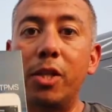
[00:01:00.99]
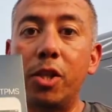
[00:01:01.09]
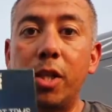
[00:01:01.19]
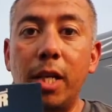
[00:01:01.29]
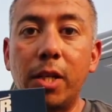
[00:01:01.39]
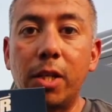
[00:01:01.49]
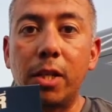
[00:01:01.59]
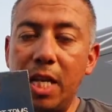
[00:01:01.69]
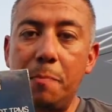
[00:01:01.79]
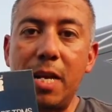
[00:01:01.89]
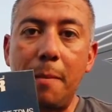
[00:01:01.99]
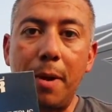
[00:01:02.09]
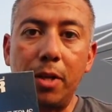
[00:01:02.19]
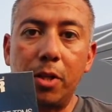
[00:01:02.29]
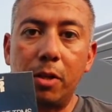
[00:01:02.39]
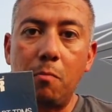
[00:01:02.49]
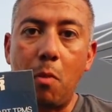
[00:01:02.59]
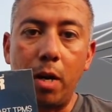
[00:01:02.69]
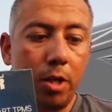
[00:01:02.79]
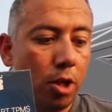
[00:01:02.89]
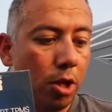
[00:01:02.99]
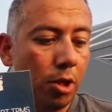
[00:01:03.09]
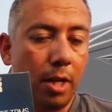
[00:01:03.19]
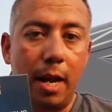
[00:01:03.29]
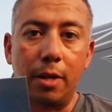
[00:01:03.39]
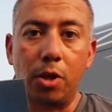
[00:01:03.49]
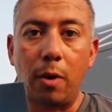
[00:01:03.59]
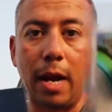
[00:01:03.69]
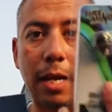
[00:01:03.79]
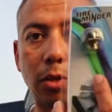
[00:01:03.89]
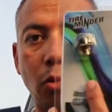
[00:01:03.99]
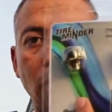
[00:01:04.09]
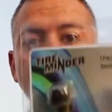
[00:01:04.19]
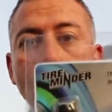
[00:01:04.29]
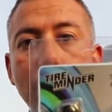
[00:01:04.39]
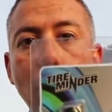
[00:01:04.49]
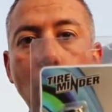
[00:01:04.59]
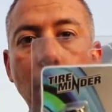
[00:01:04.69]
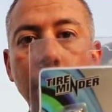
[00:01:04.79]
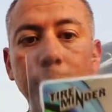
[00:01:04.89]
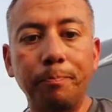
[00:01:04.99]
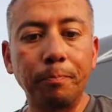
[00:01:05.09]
6 TPMS monitors, so I had to order 1 more.